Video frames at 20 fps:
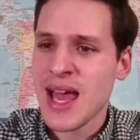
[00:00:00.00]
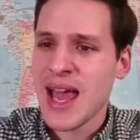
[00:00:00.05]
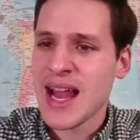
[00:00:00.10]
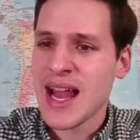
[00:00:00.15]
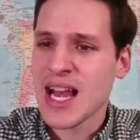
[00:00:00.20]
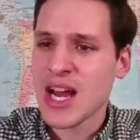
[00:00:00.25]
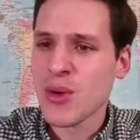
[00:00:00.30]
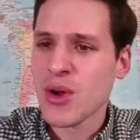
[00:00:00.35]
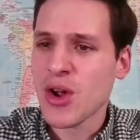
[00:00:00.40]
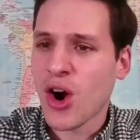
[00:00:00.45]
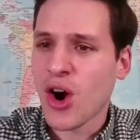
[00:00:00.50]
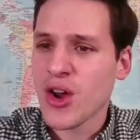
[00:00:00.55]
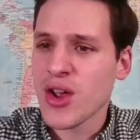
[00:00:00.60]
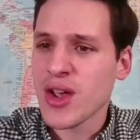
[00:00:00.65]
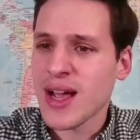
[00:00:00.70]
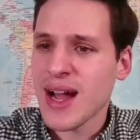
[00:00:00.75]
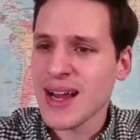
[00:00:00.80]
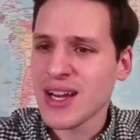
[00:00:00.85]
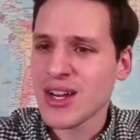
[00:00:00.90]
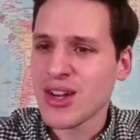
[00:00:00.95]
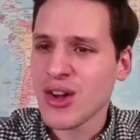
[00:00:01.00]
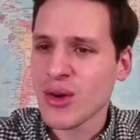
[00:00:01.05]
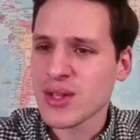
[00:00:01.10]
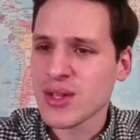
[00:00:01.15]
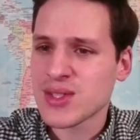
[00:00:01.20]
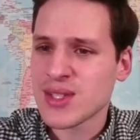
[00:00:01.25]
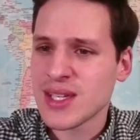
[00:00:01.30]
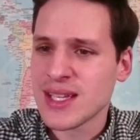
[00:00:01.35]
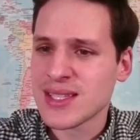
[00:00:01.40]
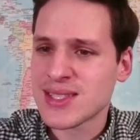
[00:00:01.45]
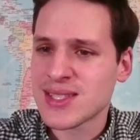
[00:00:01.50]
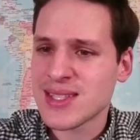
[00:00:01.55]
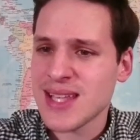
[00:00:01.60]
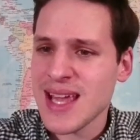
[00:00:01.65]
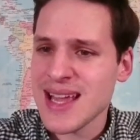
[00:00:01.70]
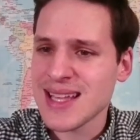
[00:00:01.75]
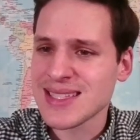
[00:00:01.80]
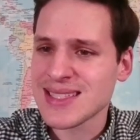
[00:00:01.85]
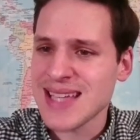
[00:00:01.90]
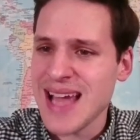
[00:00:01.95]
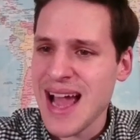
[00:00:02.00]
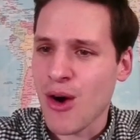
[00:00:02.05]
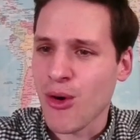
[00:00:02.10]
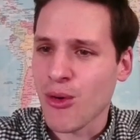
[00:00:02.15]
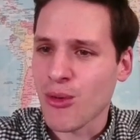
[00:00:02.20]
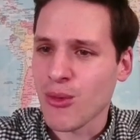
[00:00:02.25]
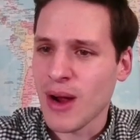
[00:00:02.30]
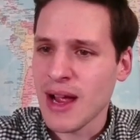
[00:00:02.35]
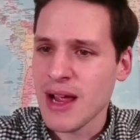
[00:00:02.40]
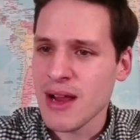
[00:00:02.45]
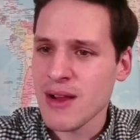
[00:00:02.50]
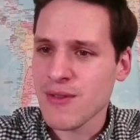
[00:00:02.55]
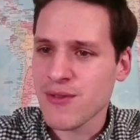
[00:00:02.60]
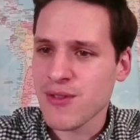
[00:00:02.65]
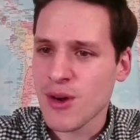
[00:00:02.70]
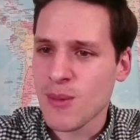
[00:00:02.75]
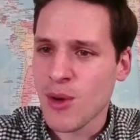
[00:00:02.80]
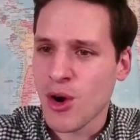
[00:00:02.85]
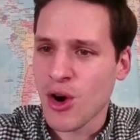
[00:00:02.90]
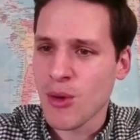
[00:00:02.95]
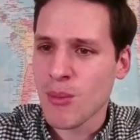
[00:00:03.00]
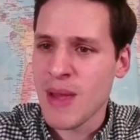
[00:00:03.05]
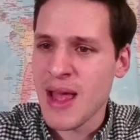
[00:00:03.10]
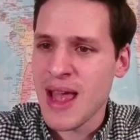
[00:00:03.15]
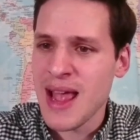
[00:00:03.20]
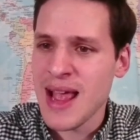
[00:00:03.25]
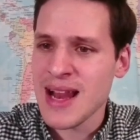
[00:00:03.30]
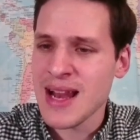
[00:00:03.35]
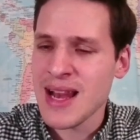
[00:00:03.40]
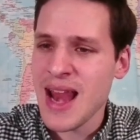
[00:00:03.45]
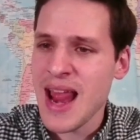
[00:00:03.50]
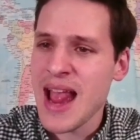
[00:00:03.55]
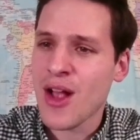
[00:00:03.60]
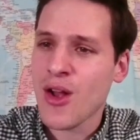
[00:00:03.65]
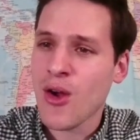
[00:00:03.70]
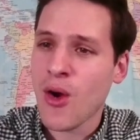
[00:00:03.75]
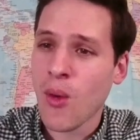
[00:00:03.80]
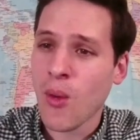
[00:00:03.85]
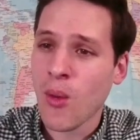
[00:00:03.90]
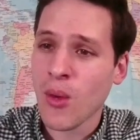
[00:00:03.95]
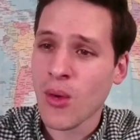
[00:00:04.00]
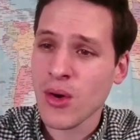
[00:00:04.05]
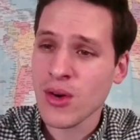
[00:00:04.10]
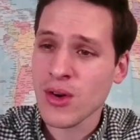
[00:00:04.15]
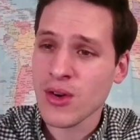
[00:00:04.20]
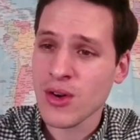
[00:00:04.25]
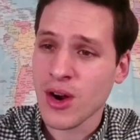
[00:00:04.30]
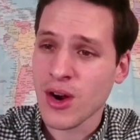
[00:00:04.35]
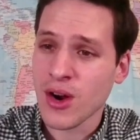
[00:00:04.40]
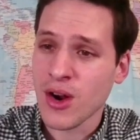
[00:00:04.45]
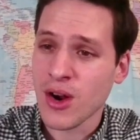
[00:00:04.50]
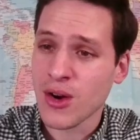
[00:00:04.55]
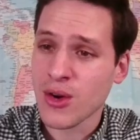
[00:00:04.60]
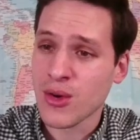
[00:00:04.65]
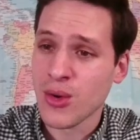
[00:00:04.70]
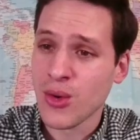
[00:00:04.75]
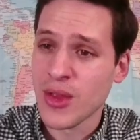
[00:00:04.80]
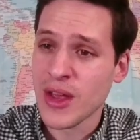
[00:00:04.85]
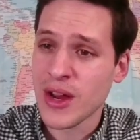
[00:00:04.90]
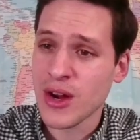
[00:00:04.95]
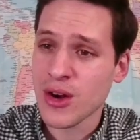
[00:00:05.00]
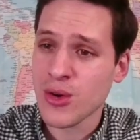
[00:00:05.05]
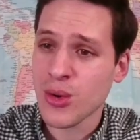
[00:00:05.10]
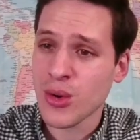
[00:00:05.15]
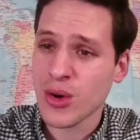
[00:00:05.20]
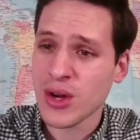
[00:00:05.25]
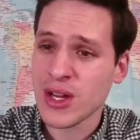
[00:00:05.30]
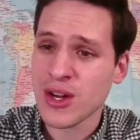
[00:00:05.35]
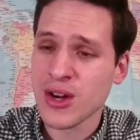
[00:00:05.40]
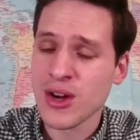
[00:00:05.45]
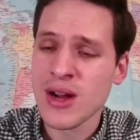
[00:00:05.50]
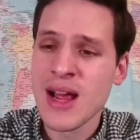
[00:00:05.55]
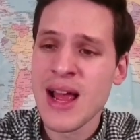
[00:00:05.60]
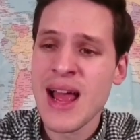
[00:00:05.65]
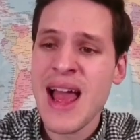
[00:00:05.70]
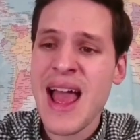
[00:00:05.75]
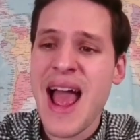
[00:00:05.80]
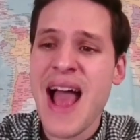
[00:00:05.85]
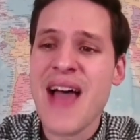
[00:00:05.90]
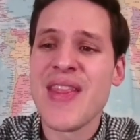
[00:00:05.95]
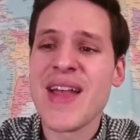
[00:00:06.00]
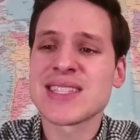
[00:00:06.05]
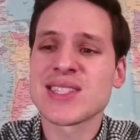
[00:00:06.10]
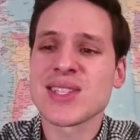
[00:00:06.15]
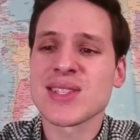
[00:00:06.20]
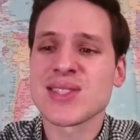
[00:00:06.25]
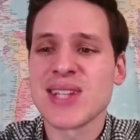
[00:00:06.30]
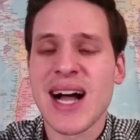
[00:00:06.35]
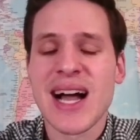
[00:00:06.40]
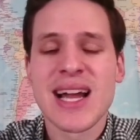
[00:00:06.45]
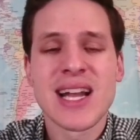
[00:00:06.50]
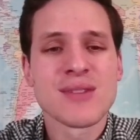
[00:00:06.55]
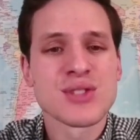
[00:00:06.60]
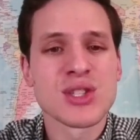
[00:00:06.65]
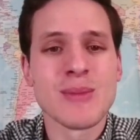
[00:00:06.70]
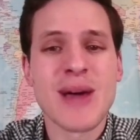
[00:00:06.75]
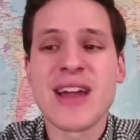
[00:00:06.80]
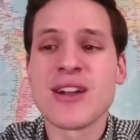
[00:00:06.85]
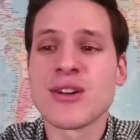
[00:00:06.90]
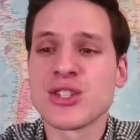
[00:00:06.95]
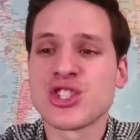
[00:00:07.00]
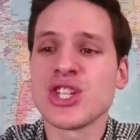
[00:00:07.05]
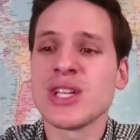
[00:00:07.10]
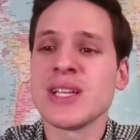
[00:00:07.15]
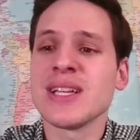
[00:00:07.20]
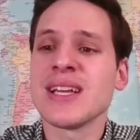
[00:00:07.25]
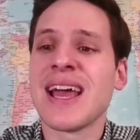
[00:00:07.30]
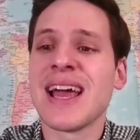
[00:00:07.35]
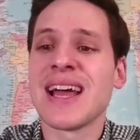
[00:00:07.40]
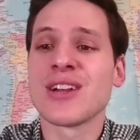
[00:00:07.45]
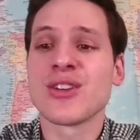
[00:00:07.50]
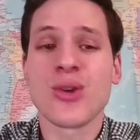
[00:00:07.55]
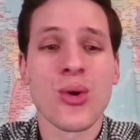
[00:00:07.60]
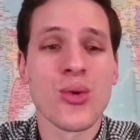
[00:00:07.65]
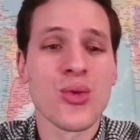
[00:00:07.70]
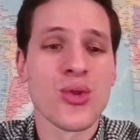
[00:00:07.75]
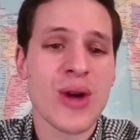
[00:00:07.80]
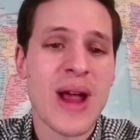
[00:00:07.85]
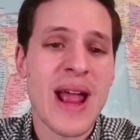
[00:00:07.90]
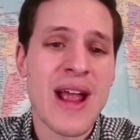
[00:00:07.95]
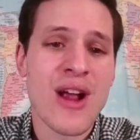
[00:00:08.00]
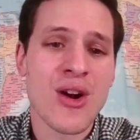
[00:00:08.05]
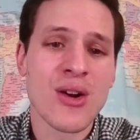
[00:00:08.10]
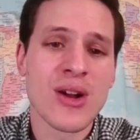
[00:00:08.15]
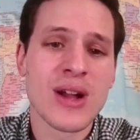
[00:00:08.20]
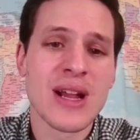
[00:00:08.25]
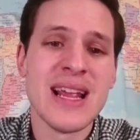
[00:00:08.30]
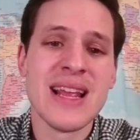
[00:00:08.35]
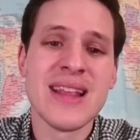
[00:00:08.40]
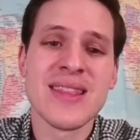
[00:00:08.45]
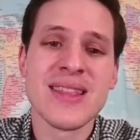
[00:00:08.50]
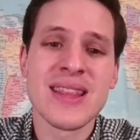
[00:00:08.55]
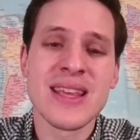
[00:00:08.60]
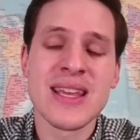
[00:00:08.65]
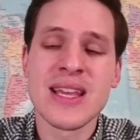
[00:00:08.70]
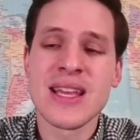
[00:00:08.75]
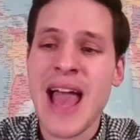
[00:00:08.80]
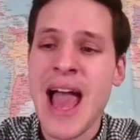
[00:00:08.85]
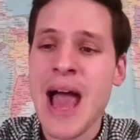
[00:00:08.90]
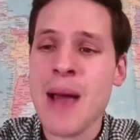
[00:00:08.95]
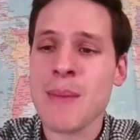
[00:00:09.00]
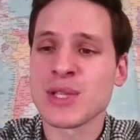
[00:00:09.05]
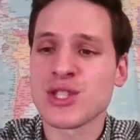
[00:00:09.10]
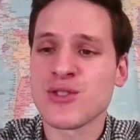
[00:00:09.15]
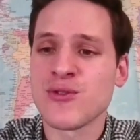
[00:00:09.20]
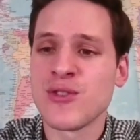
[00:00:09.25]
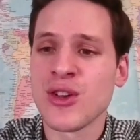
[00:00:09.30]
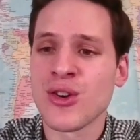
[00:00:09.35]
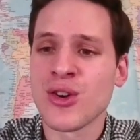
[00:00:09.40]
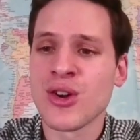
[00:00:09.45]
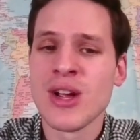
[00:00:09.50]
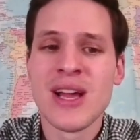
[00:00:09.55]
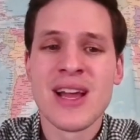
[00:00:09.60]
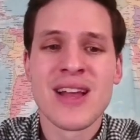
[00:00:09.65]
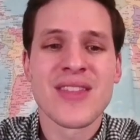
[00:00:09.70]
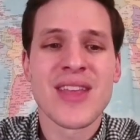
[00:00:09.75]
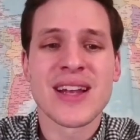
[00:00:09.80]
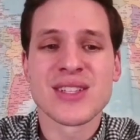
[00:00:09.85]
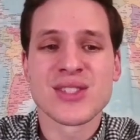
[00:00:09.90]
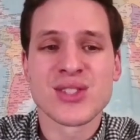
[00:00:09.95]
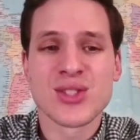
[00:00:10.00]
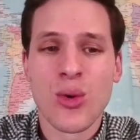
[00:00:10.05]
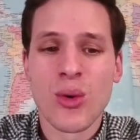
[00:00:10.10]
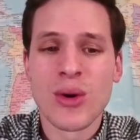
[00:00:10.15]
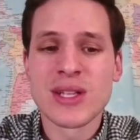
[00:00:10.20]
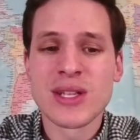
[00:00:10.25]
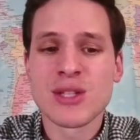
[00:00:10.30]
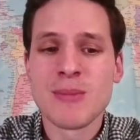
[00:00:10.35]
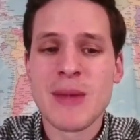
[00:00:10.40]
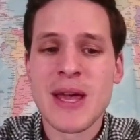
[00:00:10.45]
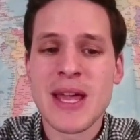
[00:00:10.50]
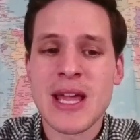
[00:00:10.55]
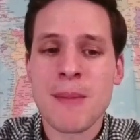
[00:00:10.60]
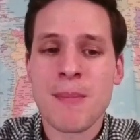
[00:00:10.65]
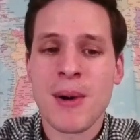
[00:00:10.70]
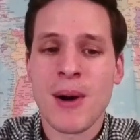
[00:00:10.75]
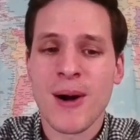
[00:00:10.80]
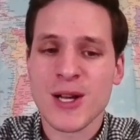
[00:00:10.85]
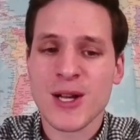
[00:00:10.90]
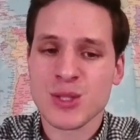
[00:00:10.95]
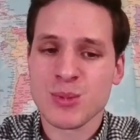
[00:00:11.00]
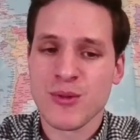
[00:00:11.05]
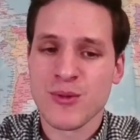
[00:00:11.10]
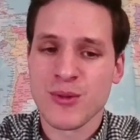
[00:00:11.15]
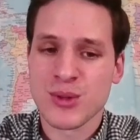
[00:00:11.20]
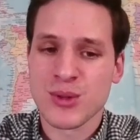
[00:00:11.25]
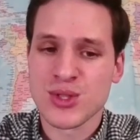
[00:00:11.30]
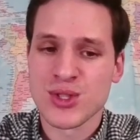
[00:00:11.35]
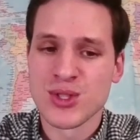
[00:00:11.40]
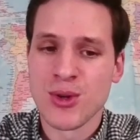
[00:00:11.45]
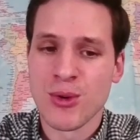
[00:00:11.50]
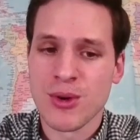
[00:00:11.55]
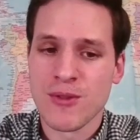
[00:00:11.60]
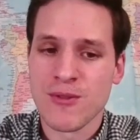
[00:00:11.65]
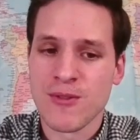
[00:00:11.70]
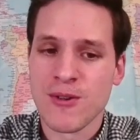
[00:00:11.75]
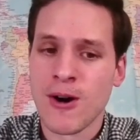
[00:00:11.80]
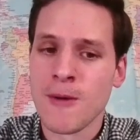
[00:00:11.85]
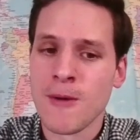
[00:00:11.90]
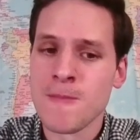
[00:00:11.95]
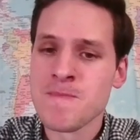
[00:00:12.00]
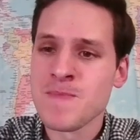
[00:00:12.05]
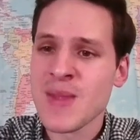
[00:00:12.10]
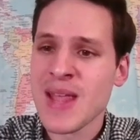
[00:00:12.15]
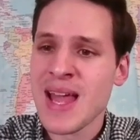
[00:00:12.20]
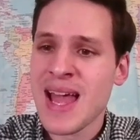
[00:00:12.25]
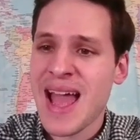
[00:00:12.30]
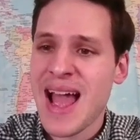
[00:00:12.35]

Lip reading: And here we are. You kind of notice it stands out, right, from our main core, our cold air core here. And that's a sign of some energy and colder air in the atmosphere that is going to make it possible for snow to fall.